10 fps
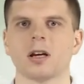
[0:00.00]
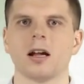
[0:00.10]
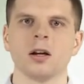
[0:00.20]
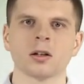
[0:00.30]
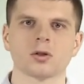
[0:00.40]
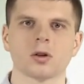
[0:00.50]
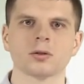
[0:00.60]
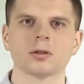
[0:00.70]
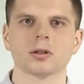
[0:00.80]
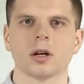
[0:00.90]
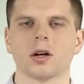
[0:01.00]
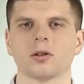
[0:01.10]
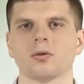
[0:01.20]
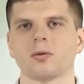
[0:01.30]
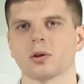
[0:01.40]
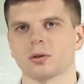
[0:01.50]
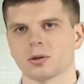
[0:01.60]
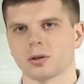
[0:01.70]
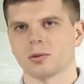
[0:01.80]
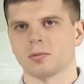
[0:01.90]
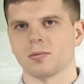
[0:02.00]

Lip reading: electrons and photons.